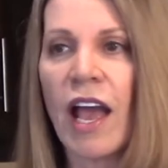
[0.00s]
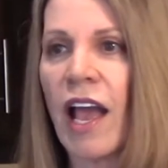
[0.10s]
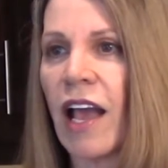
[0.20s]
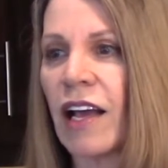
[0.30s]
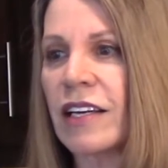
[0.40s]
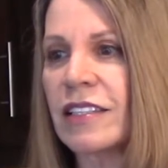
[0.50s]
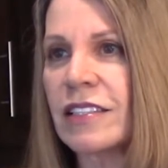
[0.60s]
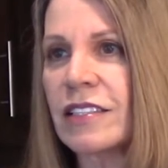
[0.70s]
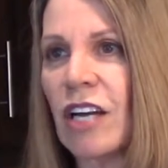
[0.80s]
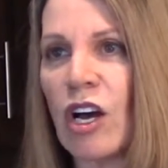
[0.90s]

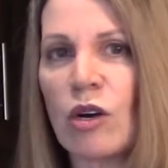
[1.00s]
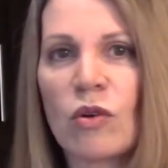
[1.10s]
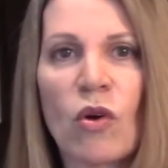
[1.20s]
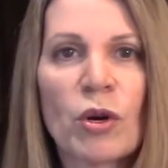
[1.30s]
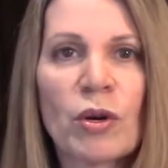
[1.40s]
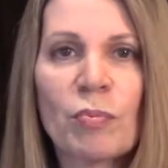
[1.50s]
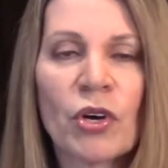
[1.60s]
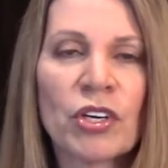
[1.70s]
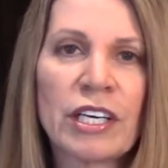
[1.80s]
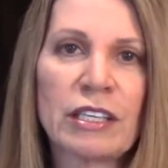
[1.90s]
and or
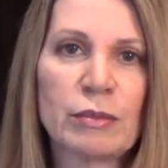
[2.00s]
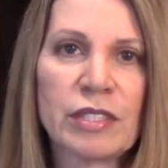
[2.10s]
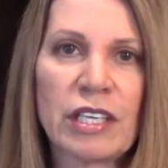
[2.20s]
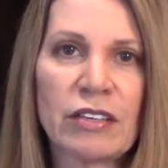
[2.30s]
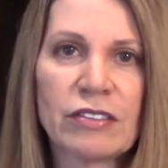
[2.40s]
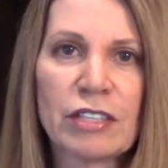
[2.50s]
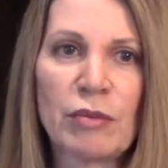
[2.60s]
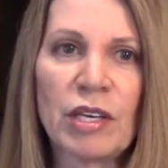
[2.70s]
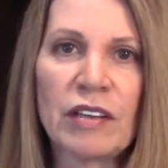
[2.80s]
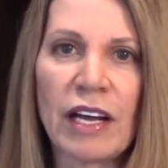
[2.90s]
burning themselves. I
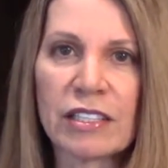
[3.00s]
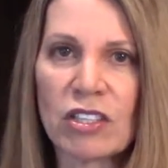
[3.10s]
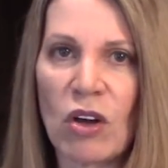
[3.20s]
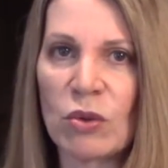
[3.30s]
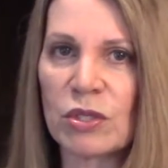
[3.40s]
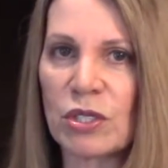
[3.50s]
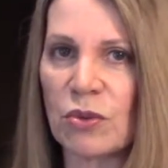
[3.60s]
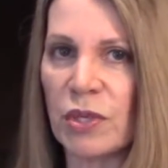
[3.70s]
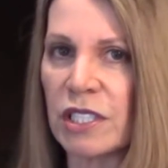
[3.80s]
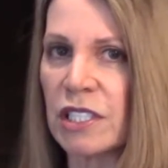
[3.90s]
mean, that's always a
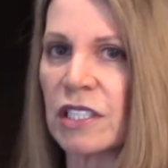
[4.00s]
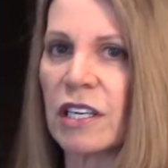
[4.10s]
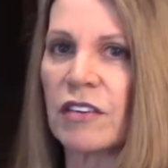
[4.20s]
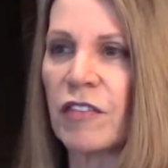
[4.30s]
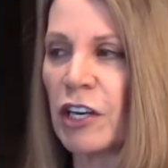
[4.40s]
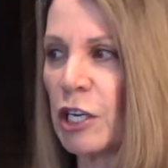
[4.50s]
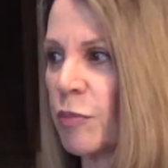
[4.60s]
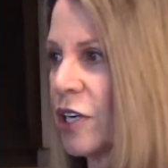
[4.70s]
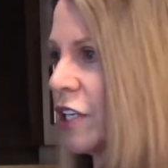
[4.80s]
risk if anybody